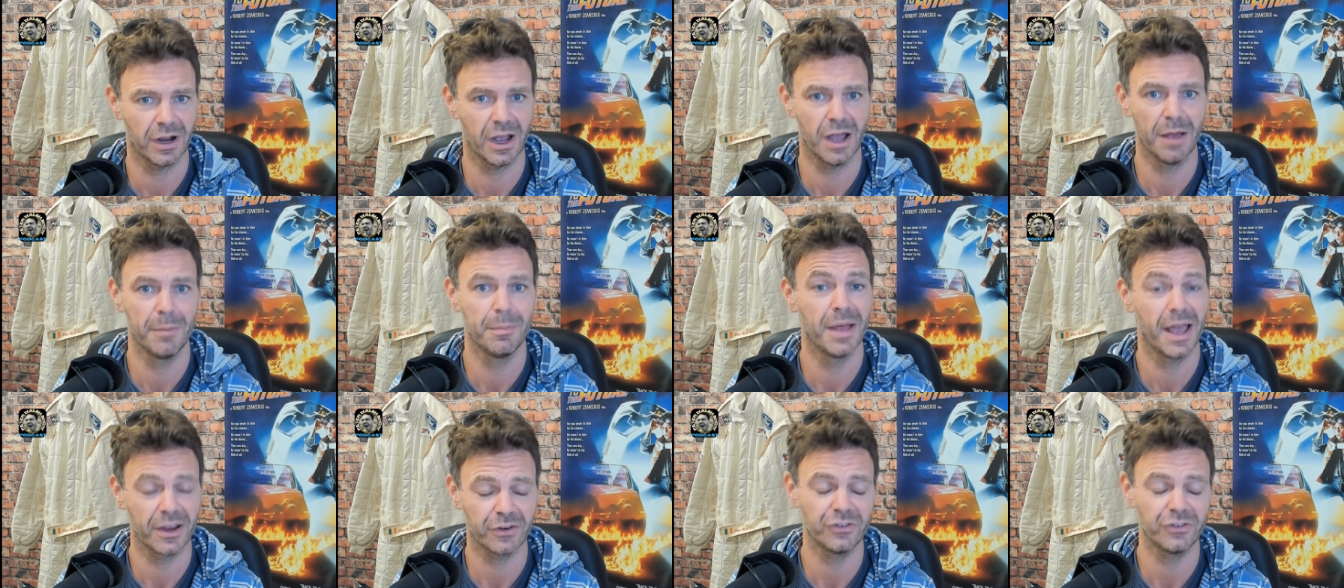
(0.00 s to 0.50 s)
I'm
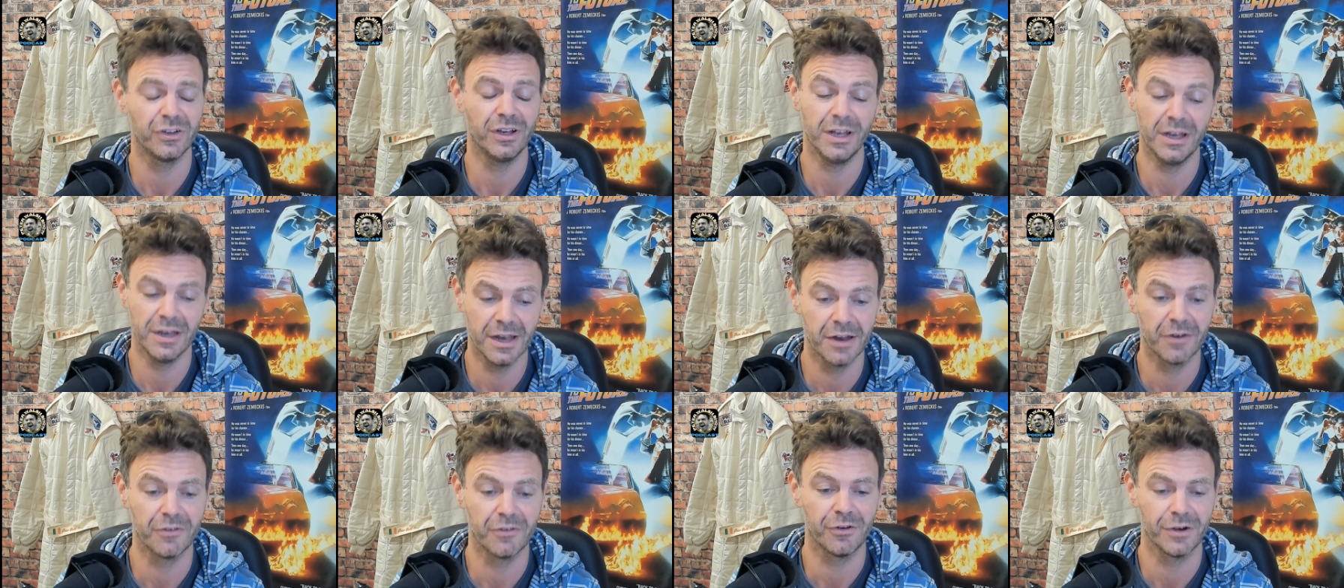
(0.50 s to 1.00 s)
actually
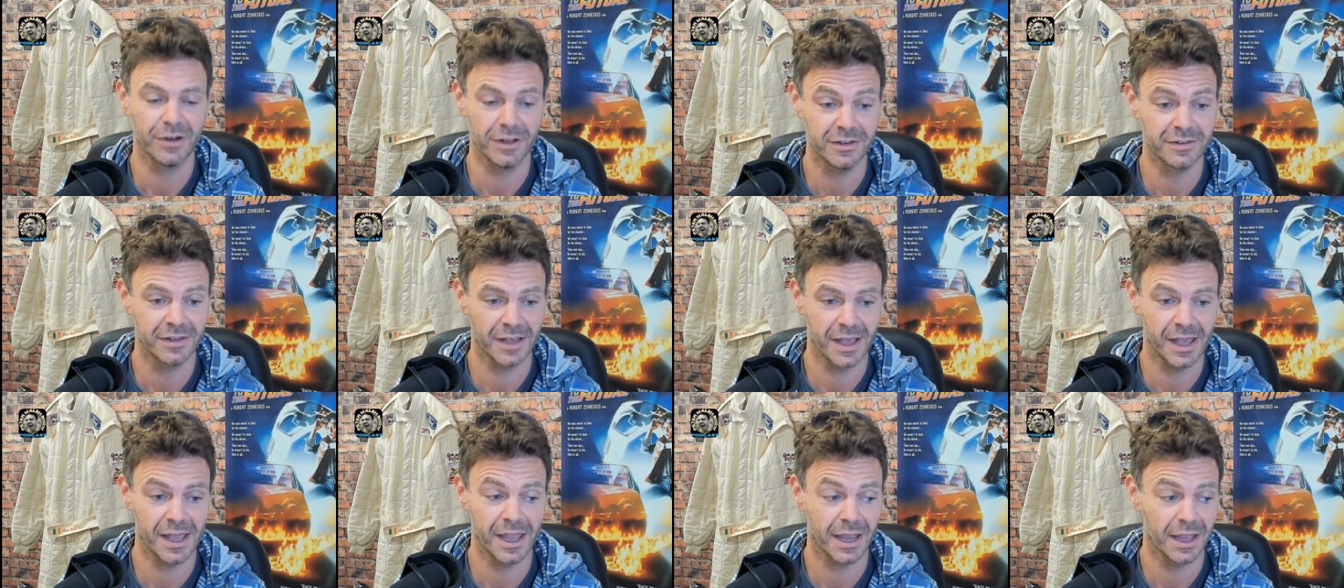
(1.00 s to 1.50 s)
literally
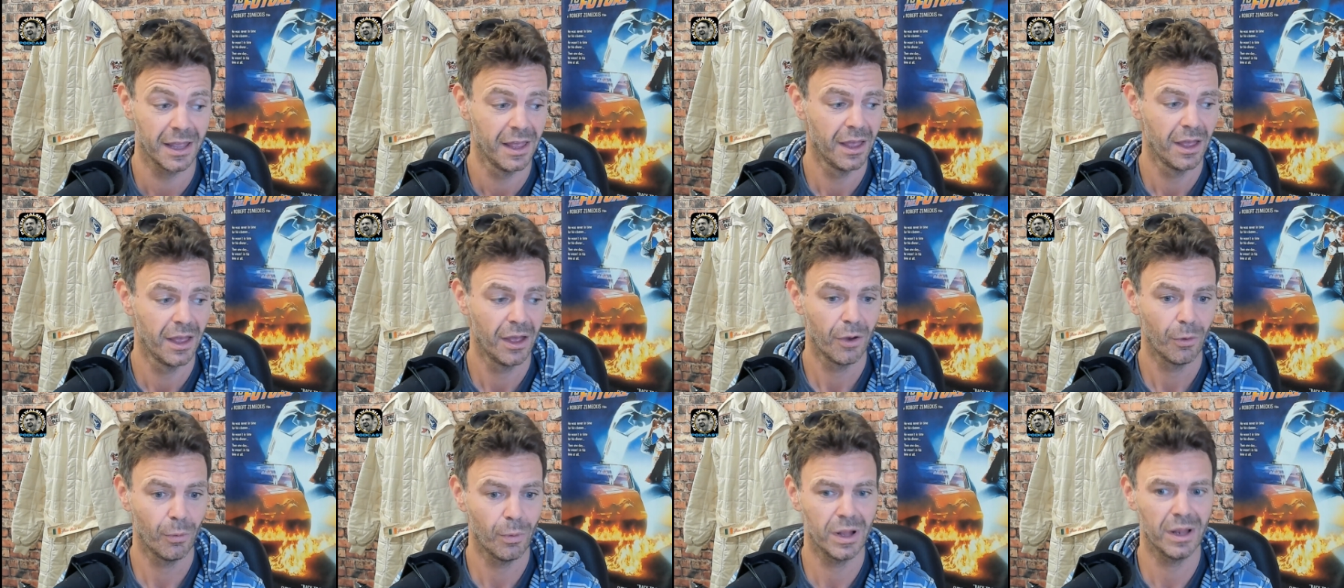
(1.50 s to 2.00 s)
saying,
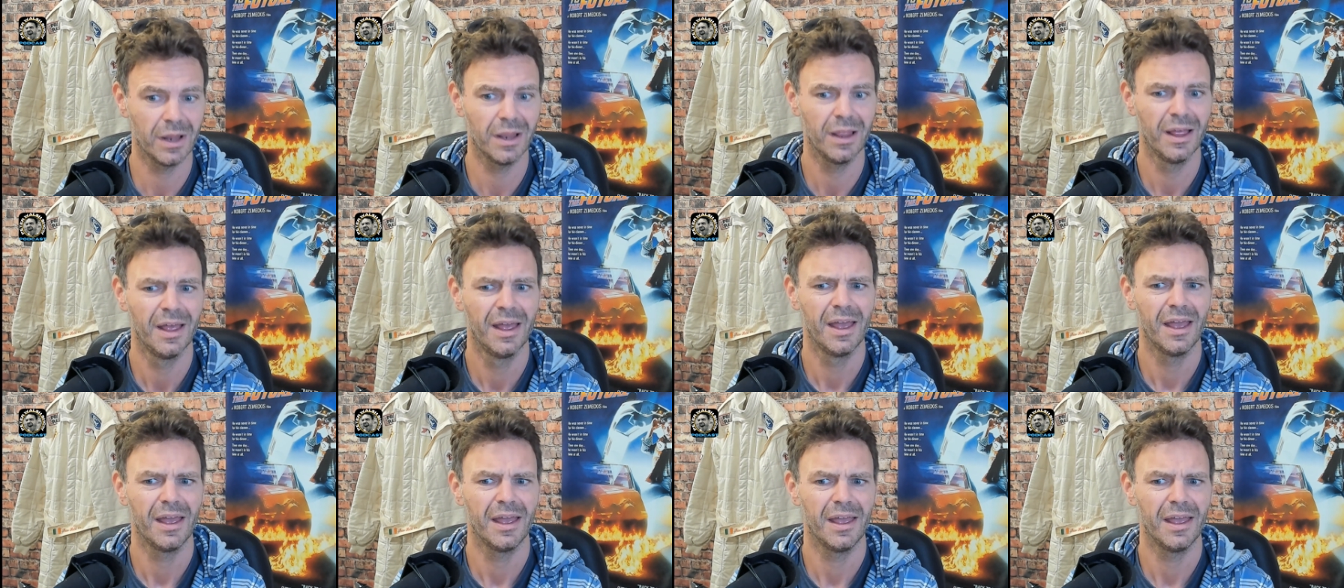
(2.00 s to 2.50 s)
well,
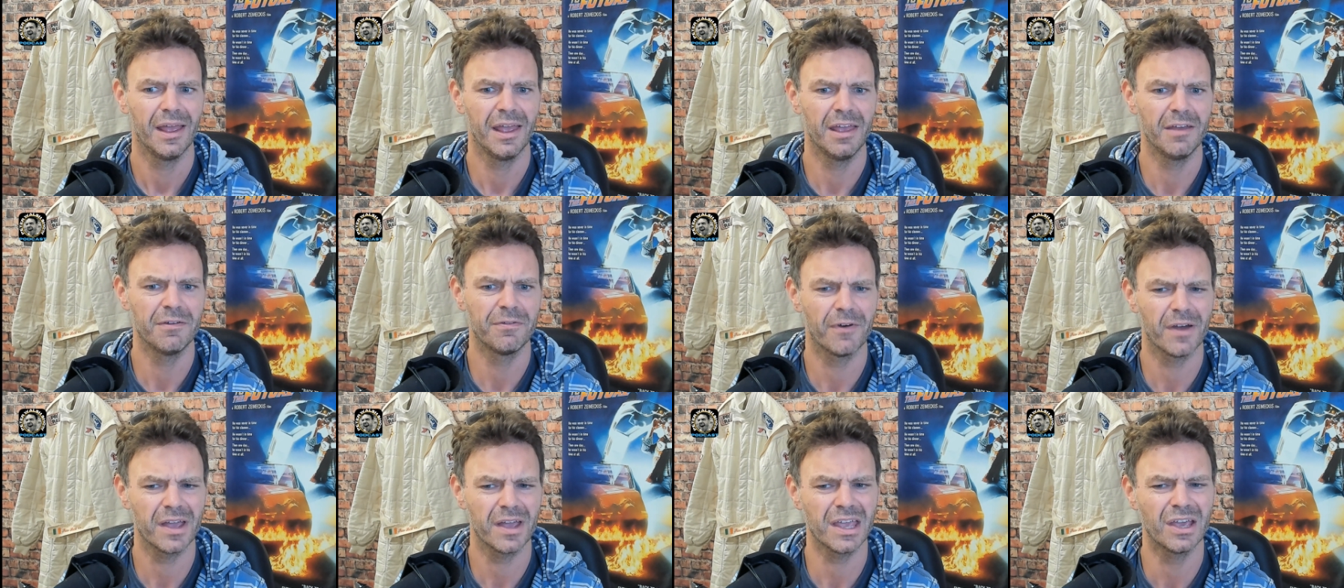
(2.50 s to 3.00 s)

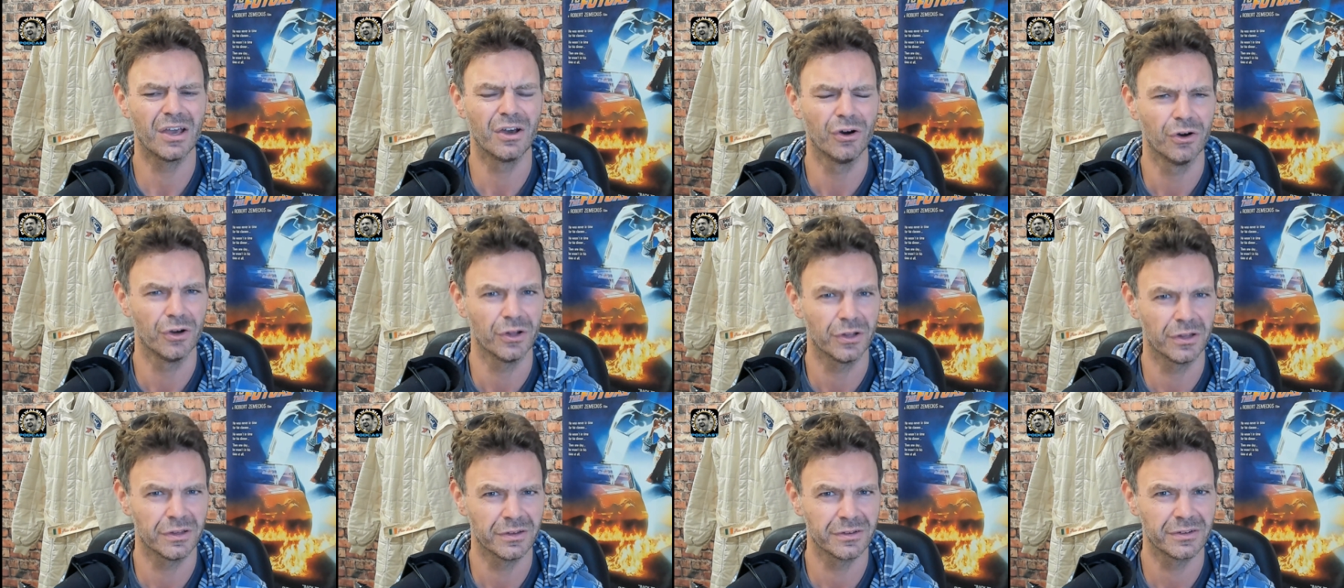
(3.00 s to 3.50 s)
if I
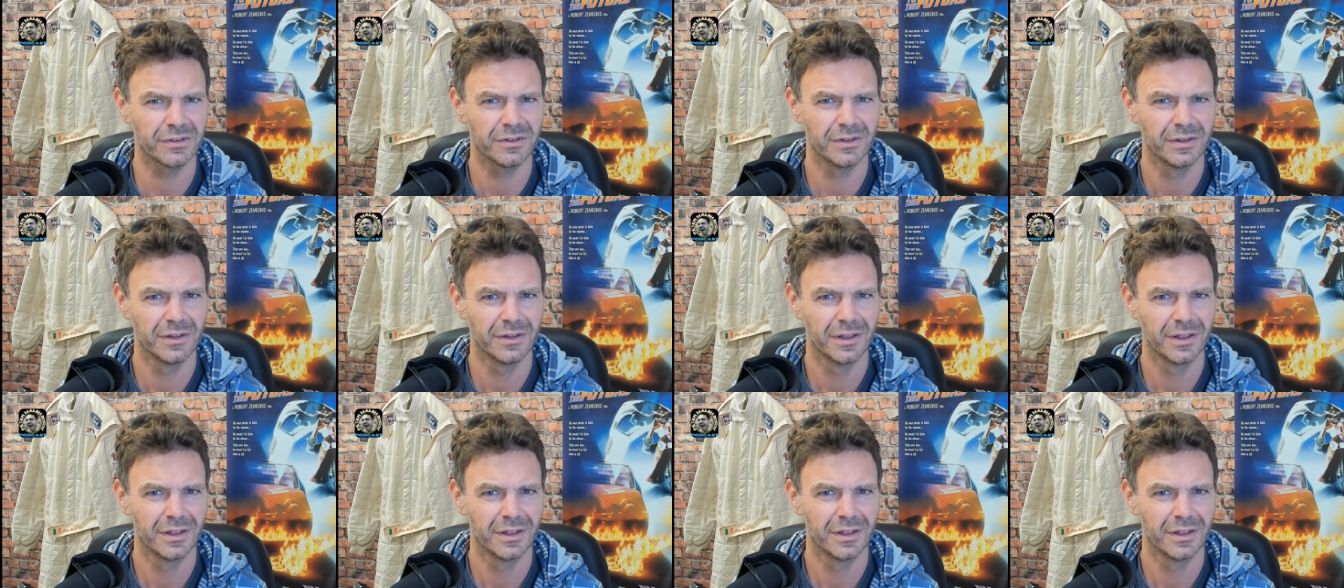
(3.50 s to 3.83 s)
couldn't,